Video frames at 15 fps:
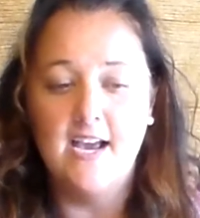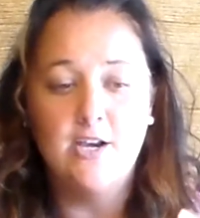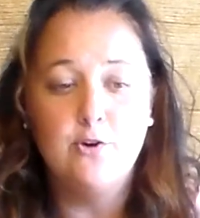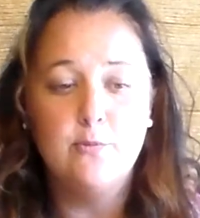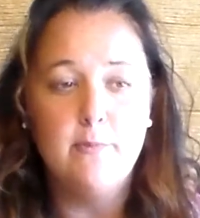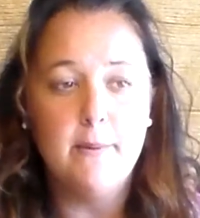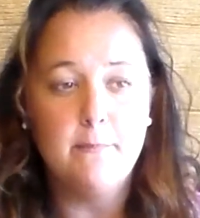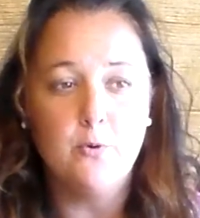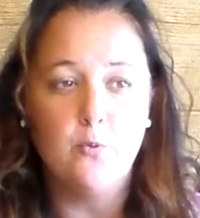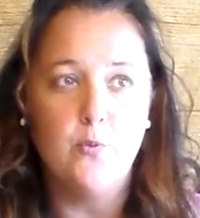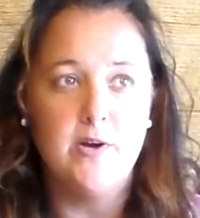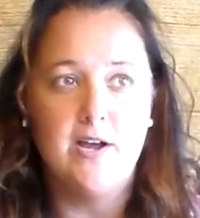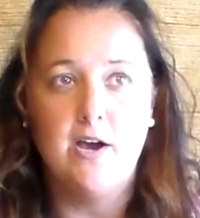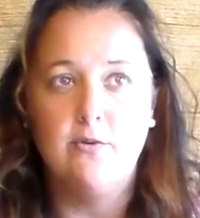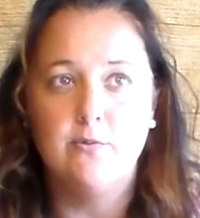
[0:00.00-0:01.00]
I can remember
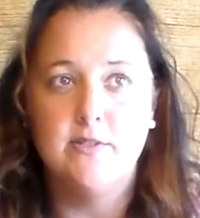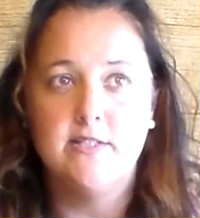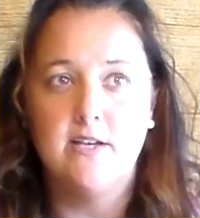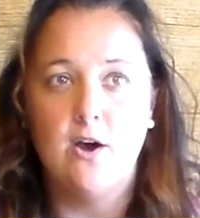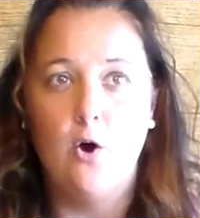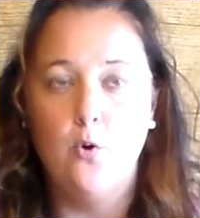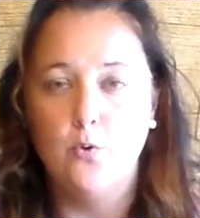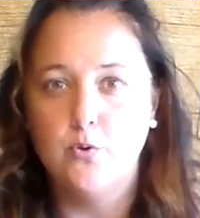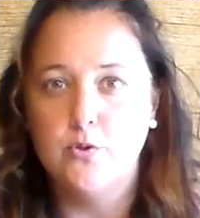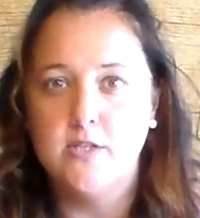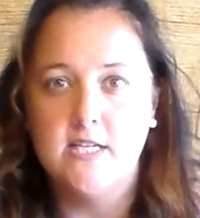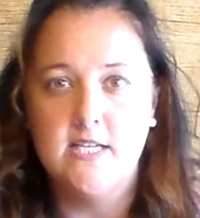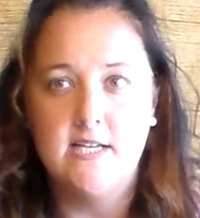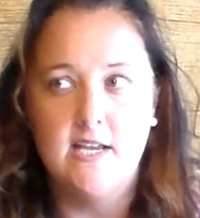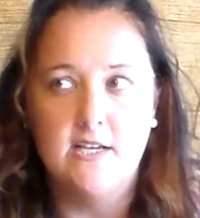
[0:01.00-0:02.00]
when I was an older
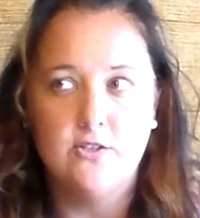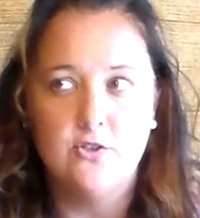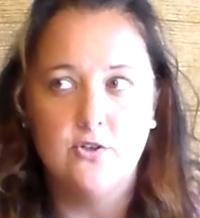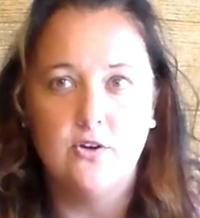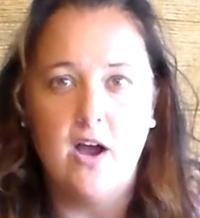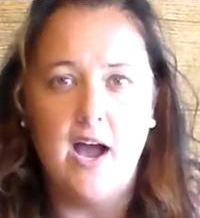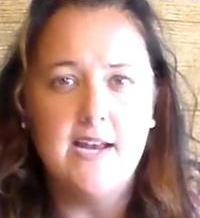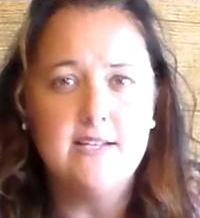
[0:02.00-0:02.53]
teenager,